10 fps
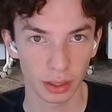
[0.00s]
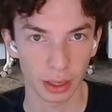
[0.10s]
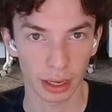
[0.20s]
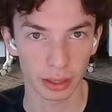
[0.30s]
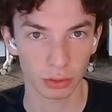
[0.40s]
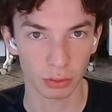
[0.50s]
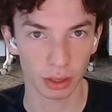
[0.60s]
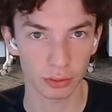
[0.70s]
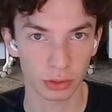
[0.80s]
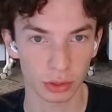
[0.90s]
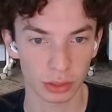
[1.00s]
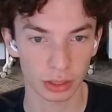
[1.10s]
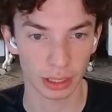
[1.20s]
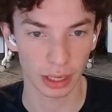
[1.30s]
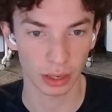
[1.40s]
And this will kind of start to
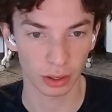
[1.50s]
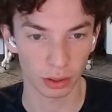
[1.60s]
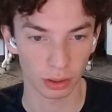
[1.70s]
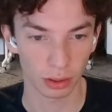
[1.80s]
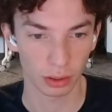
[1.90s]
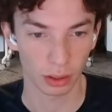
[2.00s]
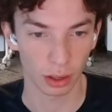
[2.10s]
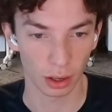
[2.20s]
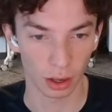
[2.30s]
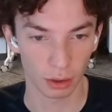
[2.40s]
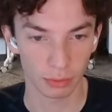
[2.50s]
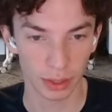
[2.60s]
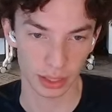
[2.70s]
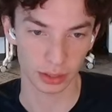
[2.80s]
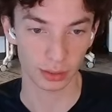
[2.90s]
take care of
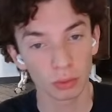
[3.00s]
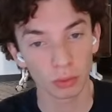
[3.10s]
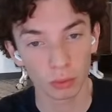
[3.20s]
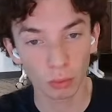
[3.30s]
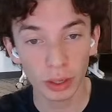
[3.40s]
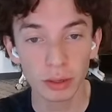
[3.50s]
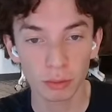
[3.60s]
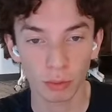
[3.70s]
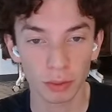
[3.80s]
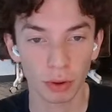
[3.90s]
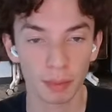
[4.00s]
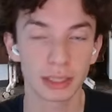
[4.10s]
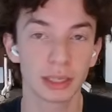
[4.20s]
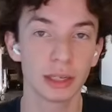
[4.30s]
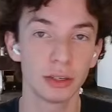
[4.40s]
this. Running run
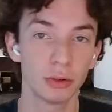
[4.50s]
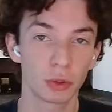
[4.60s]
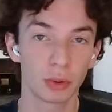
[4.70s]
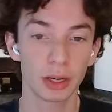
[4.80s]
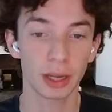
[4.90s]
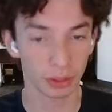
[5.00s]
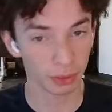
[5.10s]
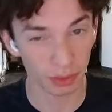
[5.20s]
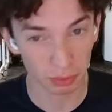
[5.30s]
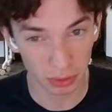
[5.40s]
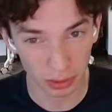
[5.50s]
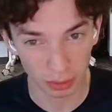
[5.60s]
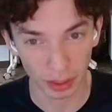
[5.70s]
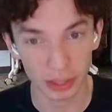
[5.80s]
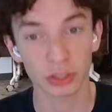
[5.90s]
promise in use query can actually be a really good
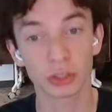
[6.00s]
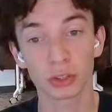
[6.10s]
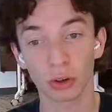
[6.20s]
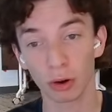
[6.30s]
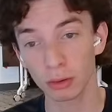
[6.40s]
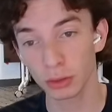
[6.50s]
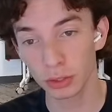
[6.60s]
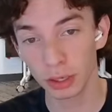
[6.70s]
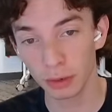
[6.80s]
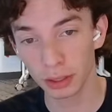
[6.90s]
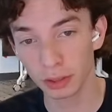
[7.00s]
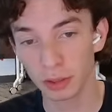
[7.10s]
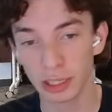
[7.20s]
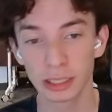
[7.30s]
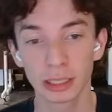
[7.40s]
way to start using effect in
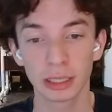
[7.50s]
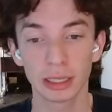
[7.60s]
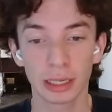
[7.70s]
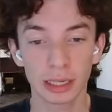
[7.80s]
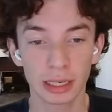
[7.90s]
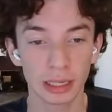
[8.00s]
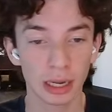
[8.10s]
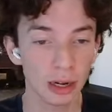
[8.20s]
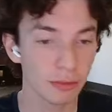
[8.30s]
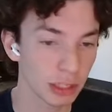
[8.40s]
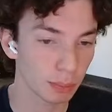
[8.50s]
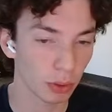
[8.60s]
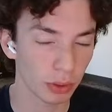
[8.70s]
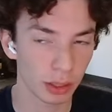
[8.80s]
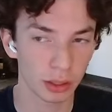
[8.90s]
React. It can kind of
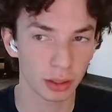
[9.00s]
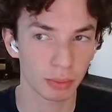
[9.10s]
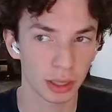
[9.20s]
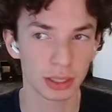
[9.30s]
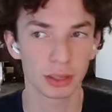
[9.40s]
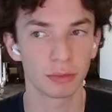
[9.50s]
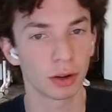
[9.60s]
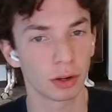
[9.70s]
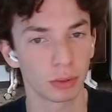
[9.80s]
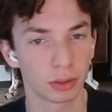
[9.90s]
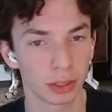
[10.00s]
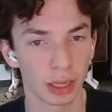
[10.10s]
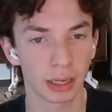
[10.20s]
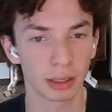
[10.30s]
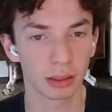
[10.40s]
explode in complexity very quickly.
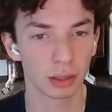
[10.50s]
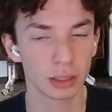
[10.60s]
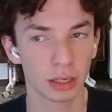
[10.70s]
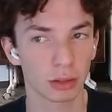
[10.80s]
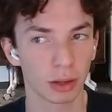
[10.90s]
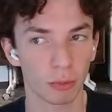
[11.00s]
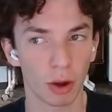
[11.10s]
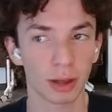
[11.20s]
And let's take a look at why.